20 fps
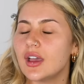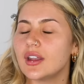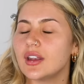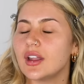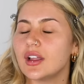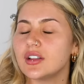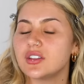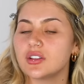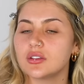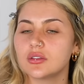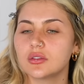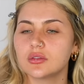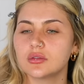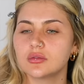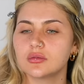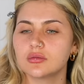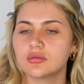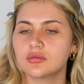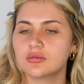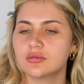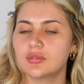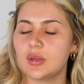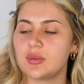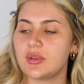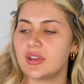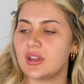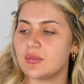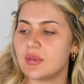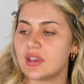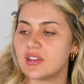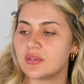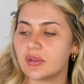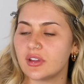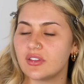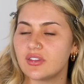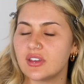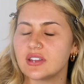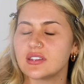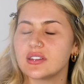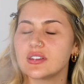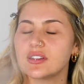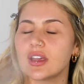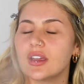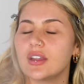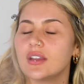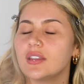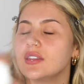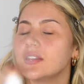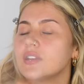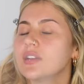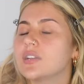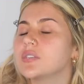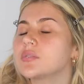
And I'd, I mean, I missed my face entirely there.